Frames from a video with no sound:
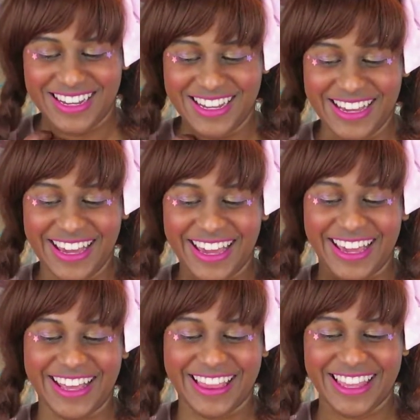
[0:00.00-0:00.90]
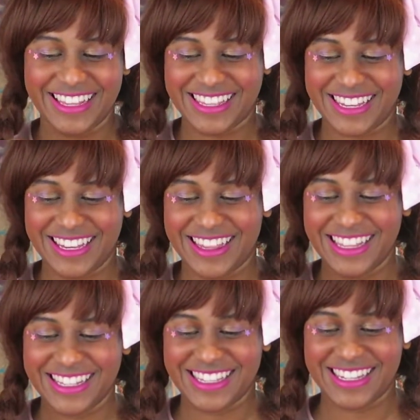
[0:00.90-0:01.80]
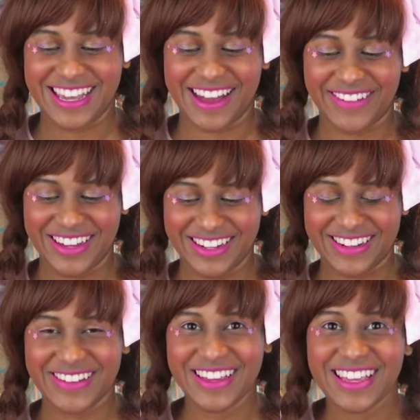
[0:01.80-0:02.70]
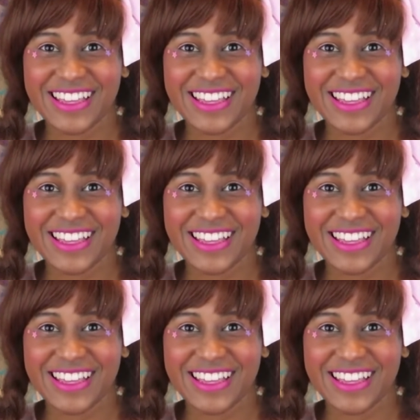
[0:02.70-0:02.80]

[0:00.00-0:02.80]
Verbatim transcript: and let's and let's see how I do.